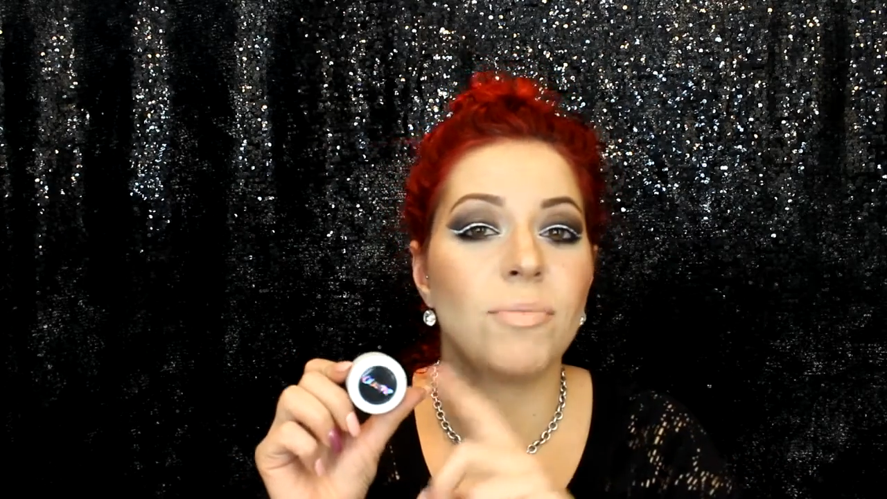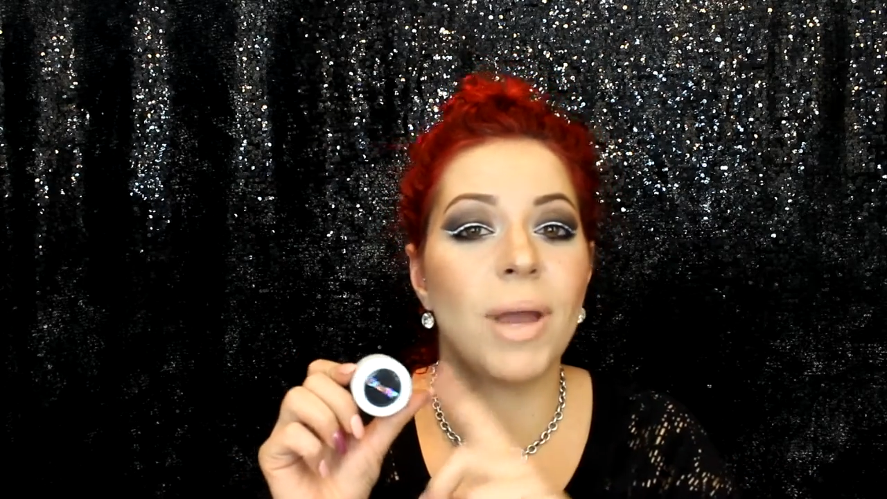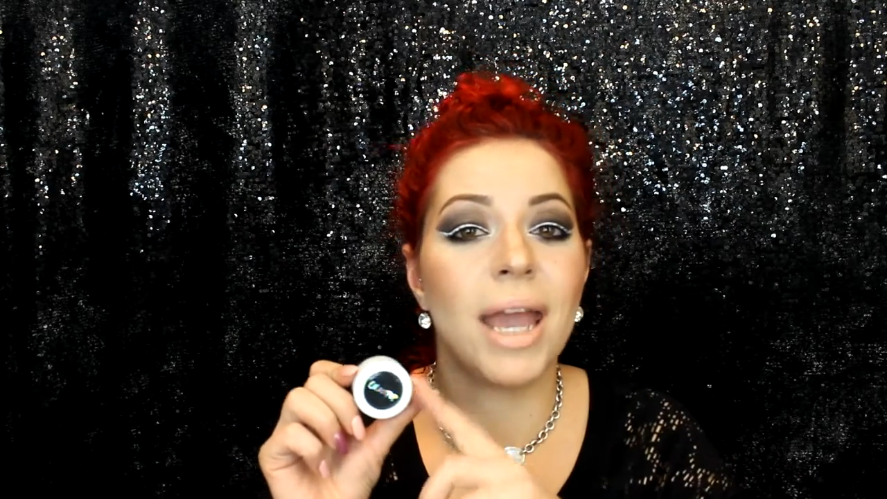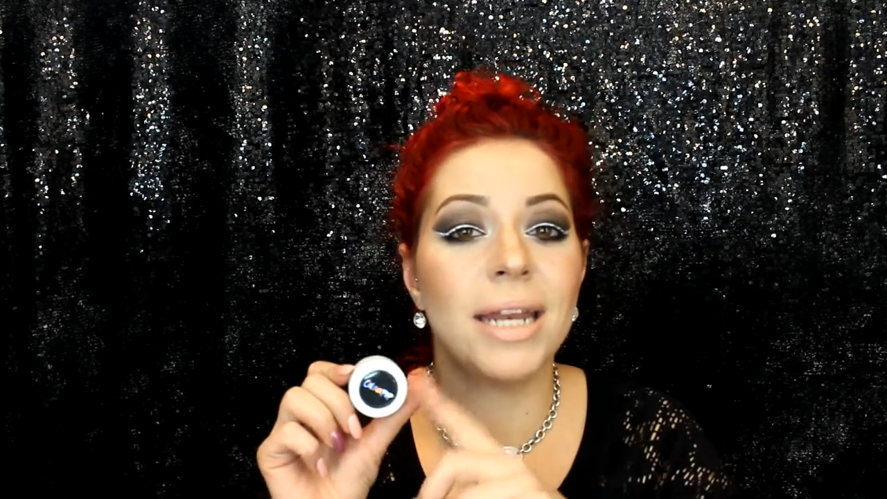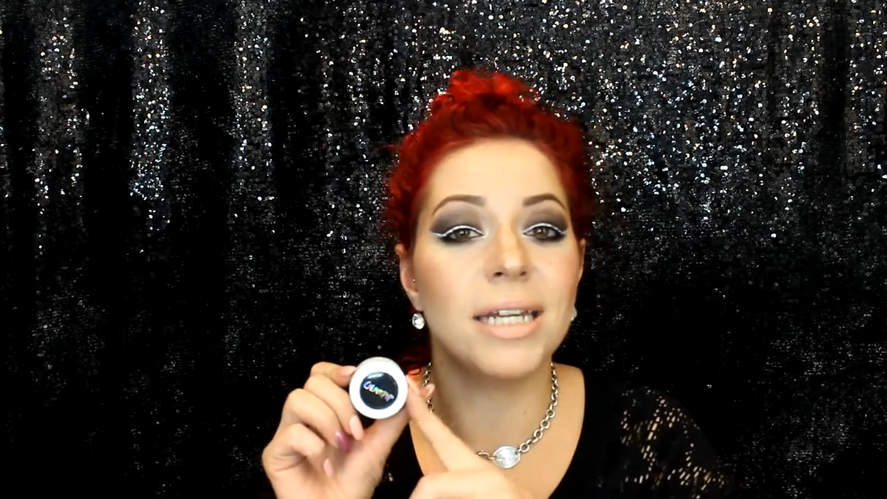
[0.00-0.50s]
to
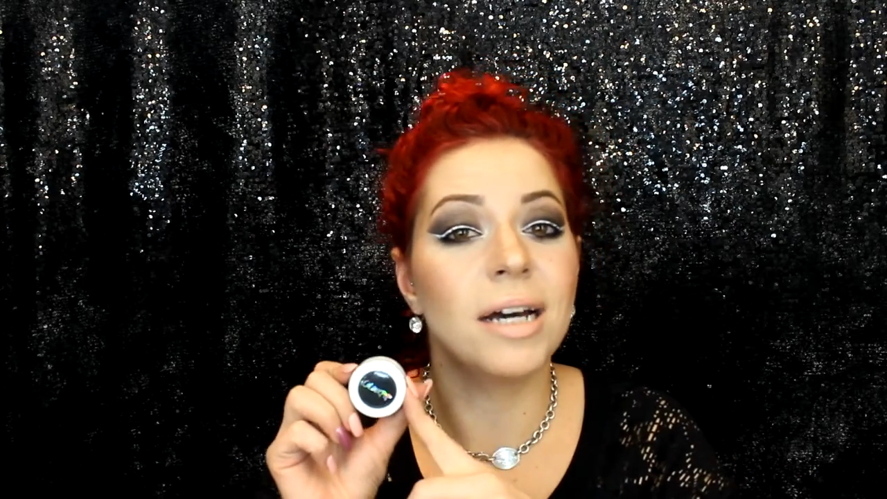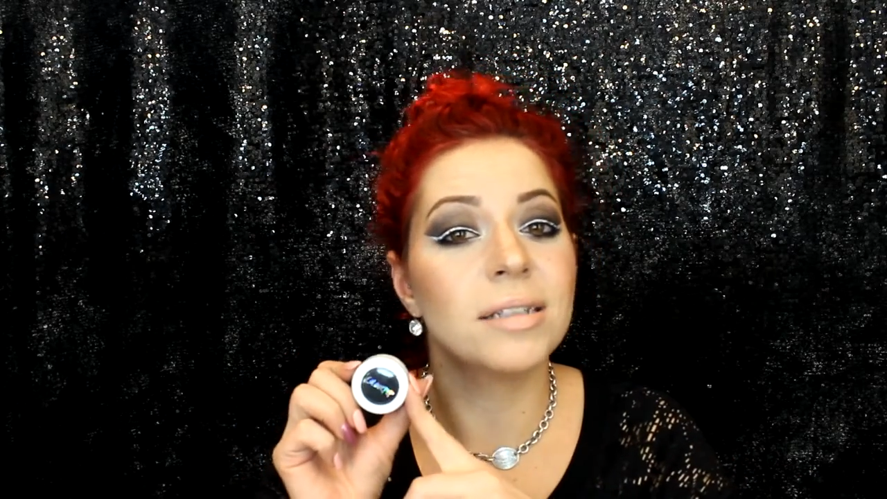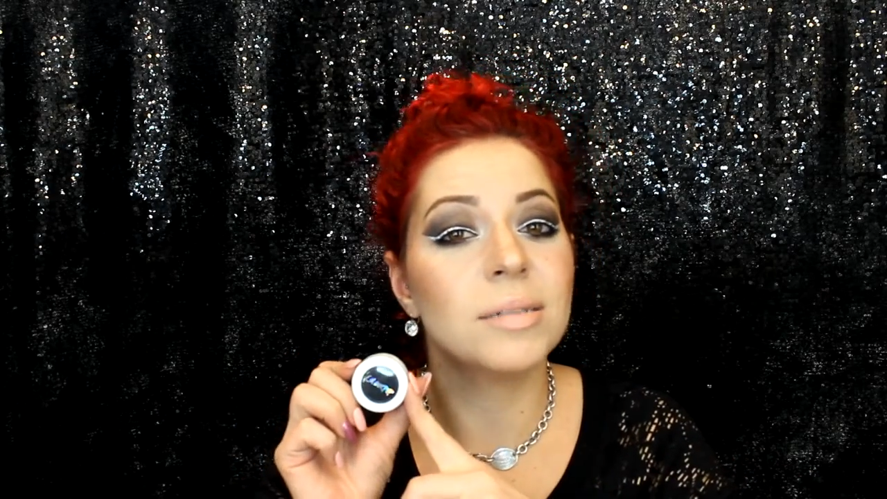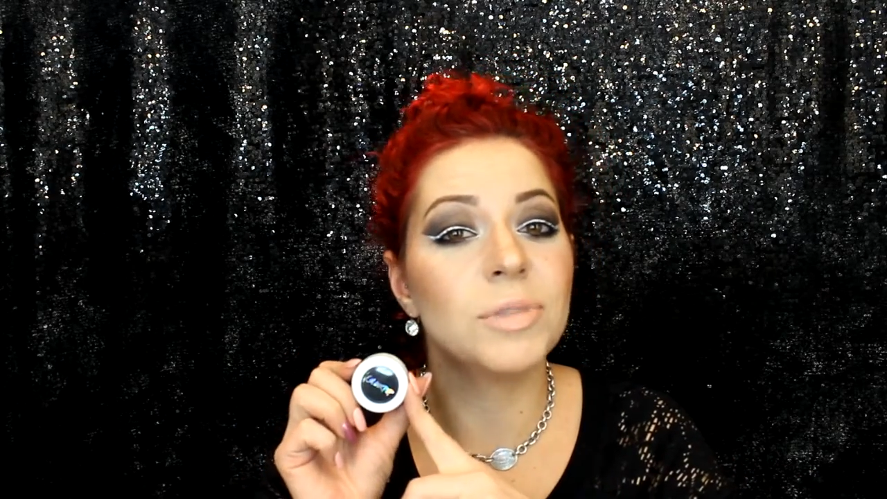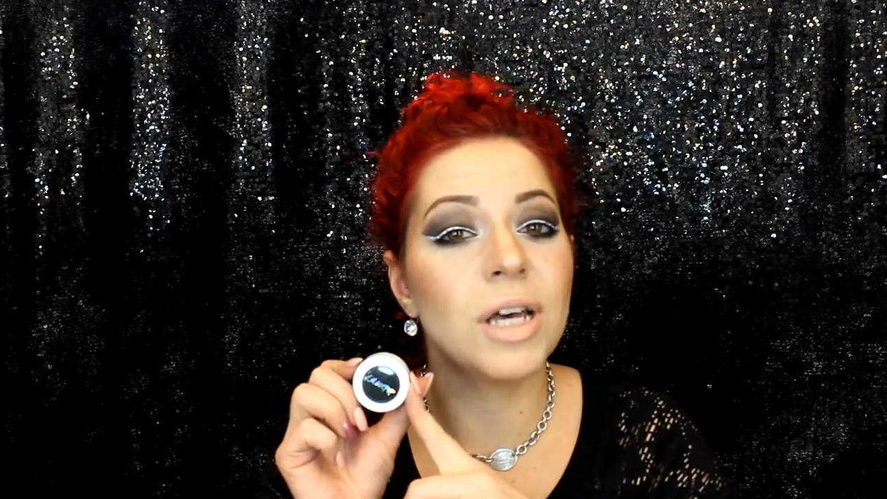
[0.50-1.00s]
pay any
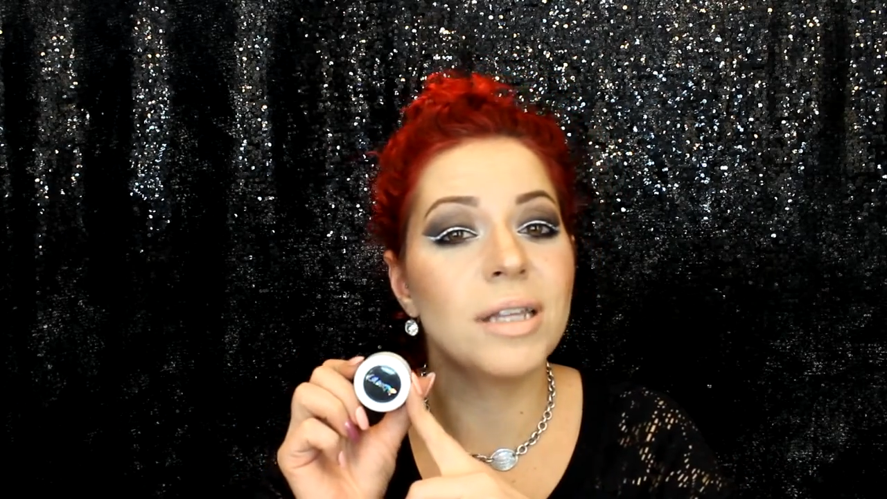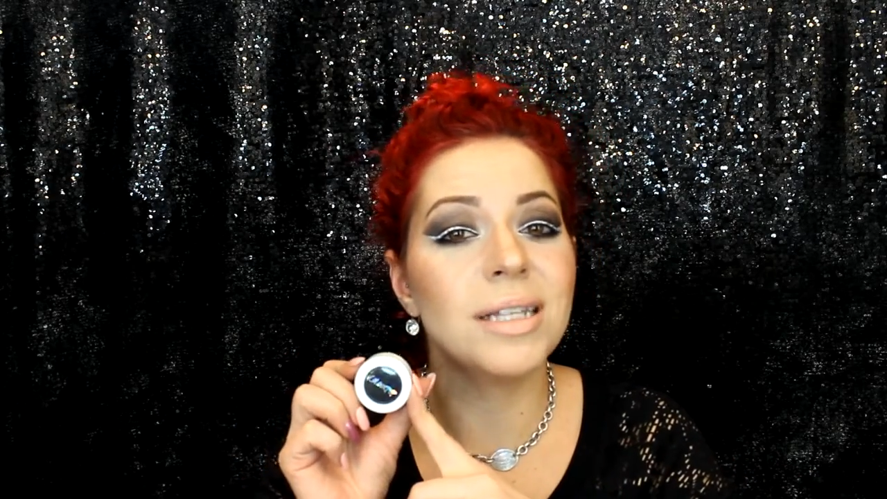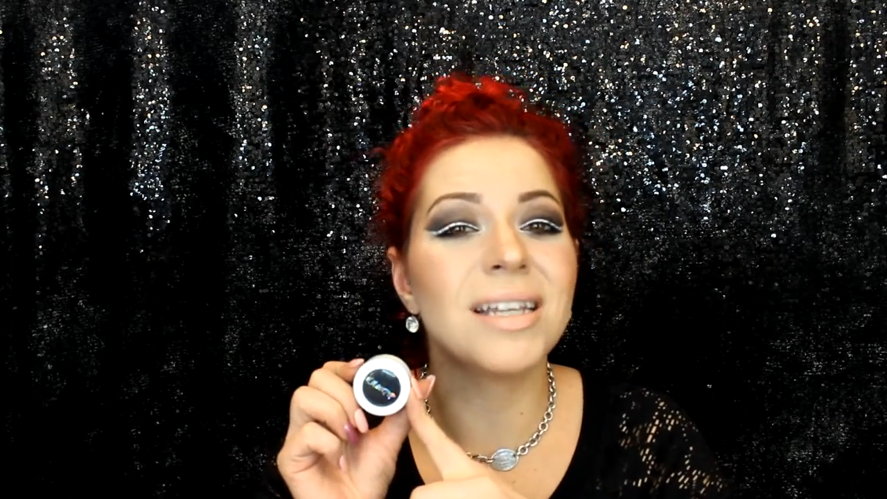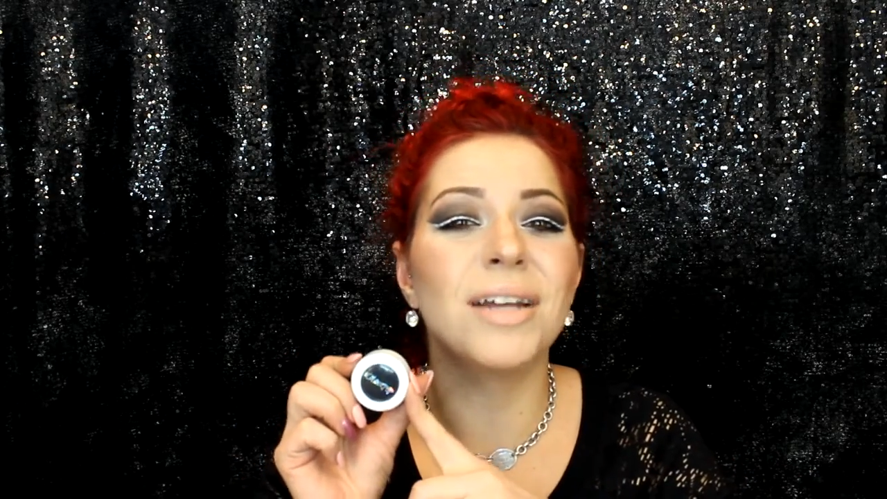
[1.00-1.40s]
customs on this.